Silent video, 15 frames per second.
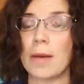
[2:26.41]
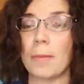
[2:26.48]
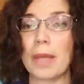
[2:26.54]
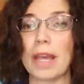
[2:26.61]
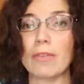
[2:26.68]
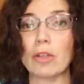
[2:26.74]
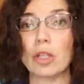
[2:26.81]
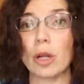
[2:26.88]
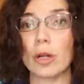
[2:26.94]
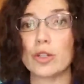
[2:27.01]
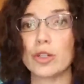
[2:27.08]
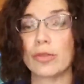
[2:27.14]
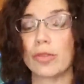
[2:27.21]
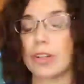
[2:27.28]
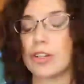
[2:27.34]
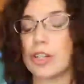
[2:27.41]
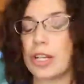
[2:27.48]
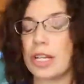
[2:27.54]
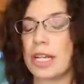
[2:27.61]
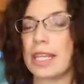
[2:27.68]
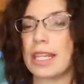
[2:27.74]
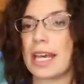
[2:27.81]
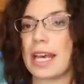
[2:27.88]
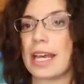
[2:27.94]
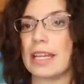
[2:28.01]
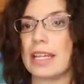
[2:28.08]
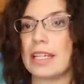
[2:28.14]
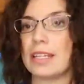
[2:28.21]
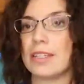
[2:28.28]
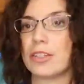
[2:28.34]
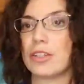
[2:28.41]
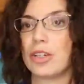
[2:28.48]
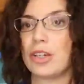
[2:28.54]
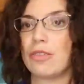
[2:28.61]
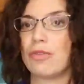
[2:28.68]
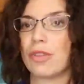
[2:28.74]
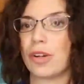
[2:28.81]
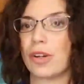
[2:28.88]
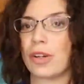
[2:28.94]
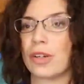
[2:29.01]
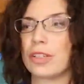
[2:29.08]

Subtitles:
We have a larger version that is good for